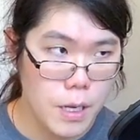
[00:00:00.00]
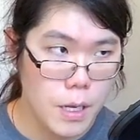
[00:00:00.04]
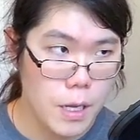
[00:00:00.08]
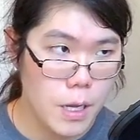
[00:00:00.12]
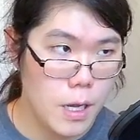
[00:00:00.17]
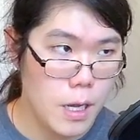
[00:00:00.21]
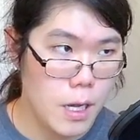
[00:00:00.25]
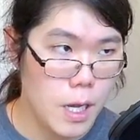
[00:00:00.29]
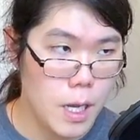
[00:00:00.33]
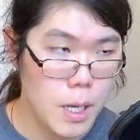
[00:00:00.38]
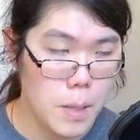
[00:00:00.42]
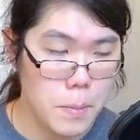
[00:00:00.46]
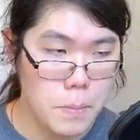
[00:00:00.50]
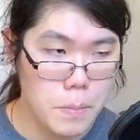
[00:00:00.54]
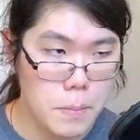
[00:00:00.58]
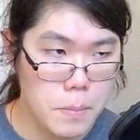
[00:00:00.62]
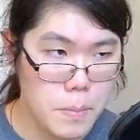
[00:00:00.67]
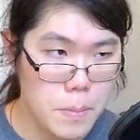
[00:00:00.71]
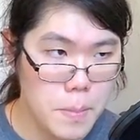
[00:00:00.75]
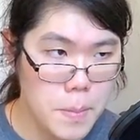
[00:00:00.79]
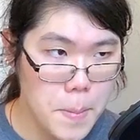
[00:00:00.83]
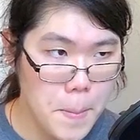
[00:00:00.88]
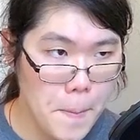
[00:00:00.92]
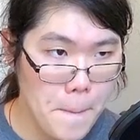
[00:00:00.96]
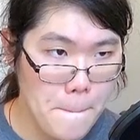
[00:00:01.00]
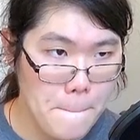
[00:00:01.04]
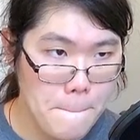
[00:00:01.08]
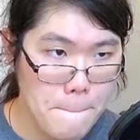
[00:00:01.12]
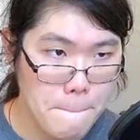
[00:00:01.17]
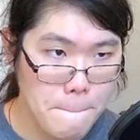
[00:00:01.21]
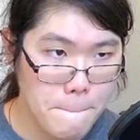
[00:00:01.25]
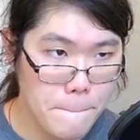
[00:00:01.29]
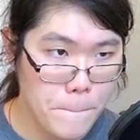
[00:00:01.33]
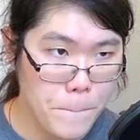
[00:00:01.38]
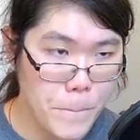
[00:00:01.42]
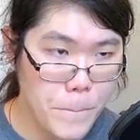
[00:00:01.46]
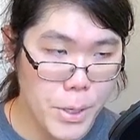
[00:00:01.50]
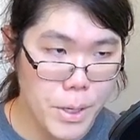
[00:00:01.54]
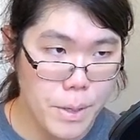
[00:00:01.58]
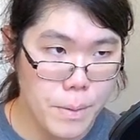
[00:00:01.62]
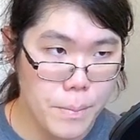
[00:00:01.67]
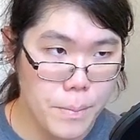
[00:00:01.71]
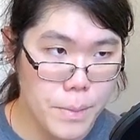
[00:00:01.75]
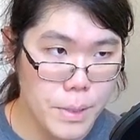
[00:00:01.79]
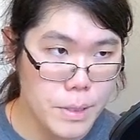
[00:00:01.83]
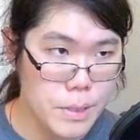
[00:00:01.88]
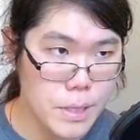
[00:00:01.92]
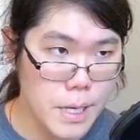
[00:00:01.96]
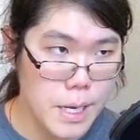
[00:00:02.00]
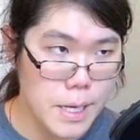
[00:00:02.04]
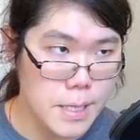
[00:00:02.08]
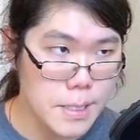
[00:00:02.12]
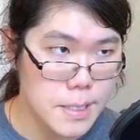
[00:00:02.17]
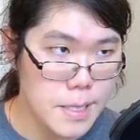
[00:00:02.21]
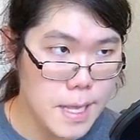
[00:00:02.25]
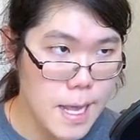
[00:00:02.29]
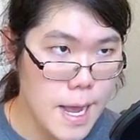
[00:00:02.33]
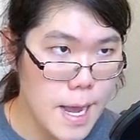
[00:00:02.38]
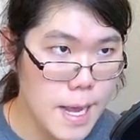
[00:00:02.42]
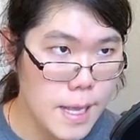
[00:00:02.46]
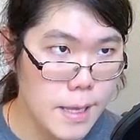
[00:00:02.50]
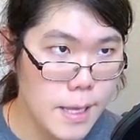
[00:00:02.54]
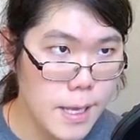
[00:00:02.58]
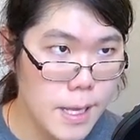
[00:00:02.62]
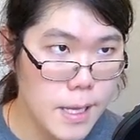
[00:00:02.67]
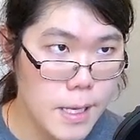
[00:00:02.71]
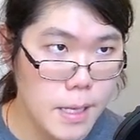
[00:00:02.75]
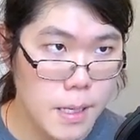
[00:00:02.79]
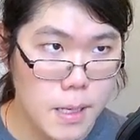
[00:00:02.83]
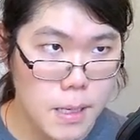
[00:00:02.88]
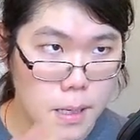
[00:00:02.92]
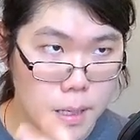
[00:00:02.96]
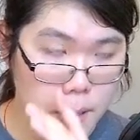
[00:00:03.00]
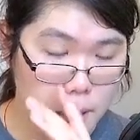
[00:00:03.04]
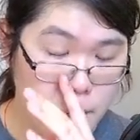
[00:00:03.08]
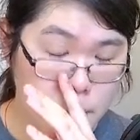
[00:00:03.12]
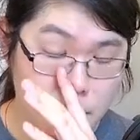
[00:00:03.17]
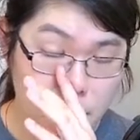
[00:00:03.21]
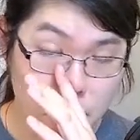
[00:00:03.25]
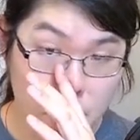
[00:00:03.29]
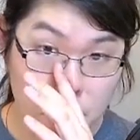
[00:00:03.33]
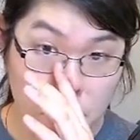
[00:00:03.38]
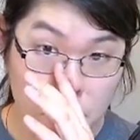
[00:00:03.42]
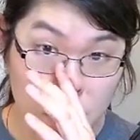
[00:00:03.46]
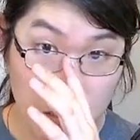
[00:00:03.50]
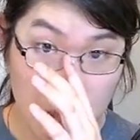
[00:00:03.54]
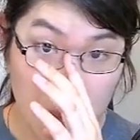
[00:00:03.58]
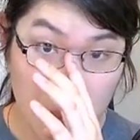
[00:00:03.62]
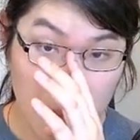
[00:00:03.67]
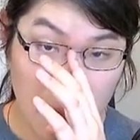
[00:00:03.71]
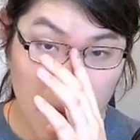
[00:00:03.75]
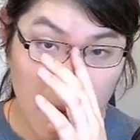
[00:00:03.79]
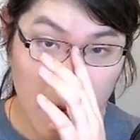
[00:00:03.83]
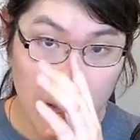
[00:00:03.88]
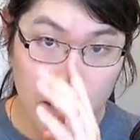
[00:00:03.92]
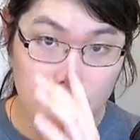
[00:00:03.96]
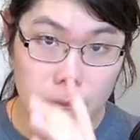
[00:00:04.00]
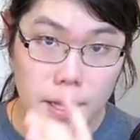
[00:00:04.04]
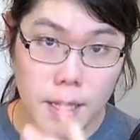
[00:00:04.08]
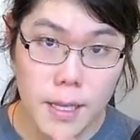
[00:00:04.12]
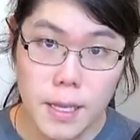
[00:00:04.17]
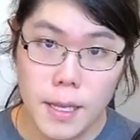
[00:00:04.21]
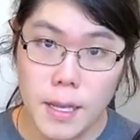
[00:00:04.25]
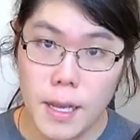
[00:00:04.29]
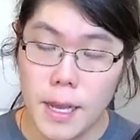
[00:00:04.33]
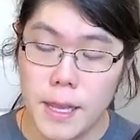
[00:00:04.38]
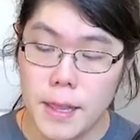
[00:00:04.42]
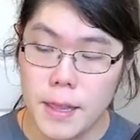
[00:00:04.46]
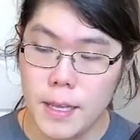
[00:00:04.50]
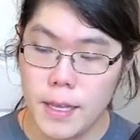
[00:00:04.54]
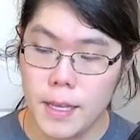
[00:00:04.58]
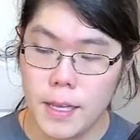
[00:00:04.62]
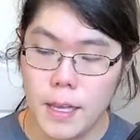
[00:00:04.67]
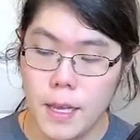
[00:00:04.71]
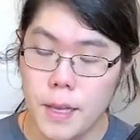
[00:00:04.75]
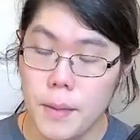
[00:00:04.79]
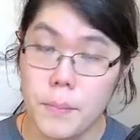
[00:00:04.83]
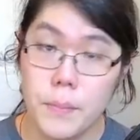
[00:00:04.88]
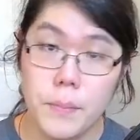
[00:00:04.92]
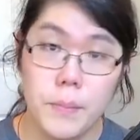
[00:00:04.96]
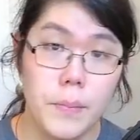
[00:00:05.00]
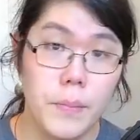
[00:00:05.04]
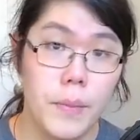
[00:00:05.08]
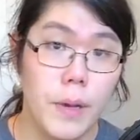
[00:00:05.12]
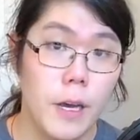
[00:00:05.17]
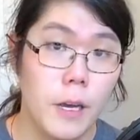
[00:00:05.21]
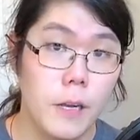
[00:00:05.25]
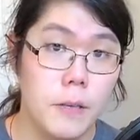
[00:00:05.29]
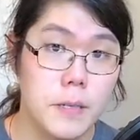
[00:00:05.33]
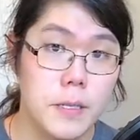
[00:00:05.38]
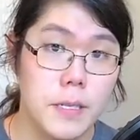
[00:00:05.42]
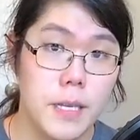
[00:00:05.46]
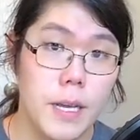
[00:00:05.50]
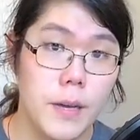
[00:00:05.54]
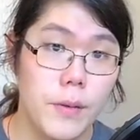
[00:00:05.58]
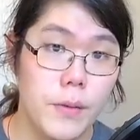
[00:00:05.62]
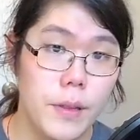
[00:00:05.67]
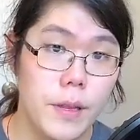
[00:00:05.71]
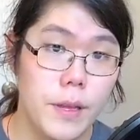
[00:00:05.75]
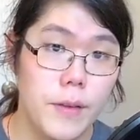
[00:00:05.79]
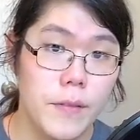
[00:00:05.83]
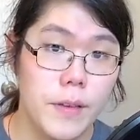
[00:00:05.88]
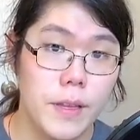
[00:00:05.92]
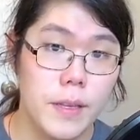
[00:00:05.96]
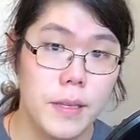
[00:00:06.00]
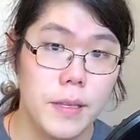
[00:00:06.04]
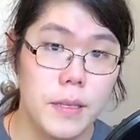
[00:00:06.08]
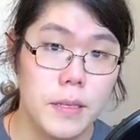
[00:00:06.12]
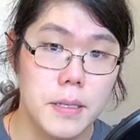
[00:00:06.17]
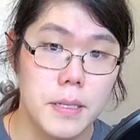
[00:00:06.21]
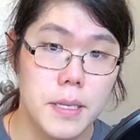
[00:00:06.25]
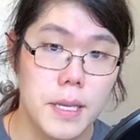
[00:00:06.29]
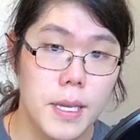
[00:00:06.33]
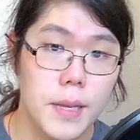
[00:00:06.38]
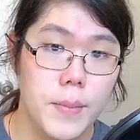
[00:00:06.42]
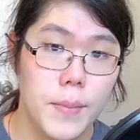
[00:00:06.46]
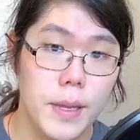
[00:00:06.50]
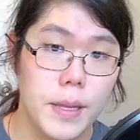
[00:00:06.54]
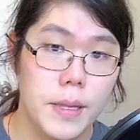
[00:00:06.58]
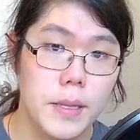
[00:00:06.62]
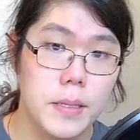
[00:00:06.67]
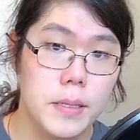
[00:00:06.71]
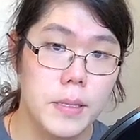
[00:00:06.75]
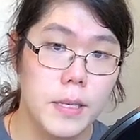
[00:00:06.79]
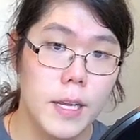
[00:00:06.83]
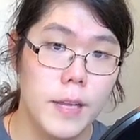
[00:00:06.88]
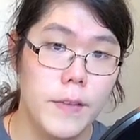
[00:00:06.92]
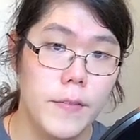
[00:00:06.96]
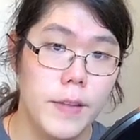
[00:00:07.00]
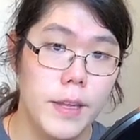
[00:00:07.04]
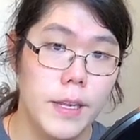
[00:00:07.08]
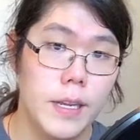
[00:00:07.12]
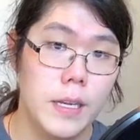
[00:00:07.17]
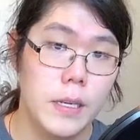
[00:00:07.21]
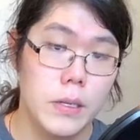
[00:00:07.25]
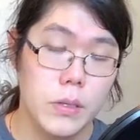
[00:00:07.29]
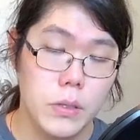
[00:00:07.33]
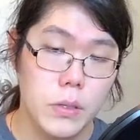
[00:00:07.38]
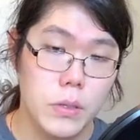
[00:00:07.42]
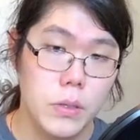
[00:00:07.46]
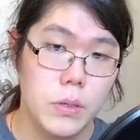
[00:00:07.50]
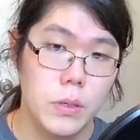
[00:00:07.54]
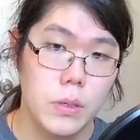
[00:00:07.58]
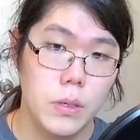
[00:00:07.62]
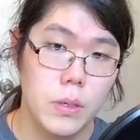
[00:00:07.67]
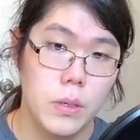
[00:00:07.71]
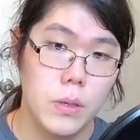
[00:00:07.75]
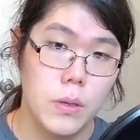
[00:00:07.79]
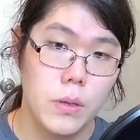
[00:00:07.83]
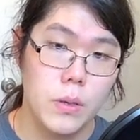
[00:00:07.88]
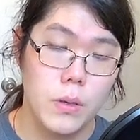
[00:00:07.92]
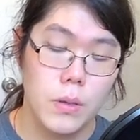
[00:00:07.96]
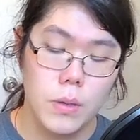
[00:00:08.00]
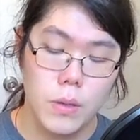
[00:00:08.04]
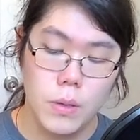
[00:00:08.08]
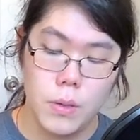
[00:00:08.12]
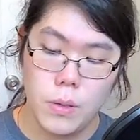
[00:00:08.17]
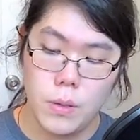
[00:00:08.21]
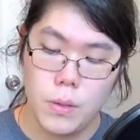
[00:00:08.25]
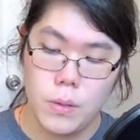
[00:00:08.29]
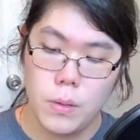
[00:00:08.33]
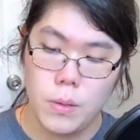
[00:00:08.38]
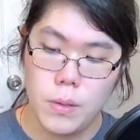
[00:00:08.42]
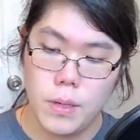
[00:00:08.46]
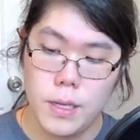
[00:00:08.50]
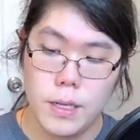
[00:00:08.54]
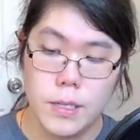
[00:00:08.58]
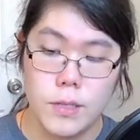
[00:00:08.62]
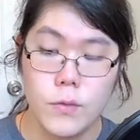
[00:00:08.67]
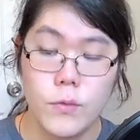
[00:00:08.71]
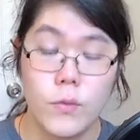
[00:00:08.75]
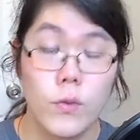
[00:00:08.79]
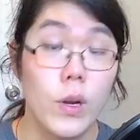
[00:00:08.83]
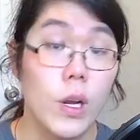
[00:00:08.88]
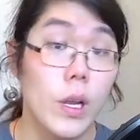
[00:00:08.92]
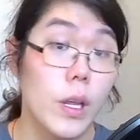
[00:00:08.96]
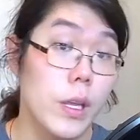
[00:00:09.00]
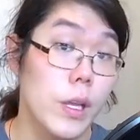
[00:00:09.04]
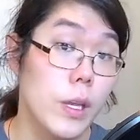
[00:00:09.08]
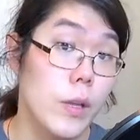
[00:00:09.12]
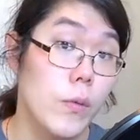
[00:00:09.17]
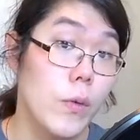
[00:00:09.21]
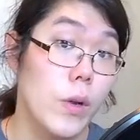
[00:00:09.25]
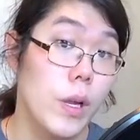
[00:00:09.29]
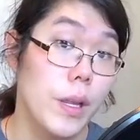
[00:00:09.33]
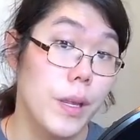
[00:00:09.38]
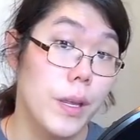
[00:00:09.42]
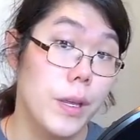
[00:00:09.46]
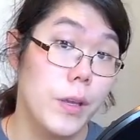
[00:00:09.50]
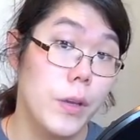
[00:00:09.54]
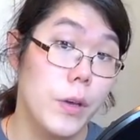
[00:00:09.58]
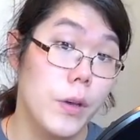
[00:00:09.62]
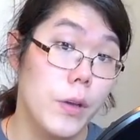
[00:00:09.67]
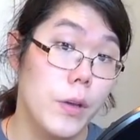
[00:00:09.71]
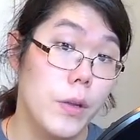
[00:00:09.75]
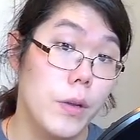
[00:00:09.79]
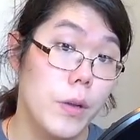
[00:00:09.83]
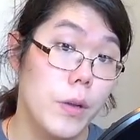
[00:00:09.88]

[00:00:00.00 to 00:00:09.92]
But besides that, like, I think I'm all set with everything to say about this knife. It is really, really good.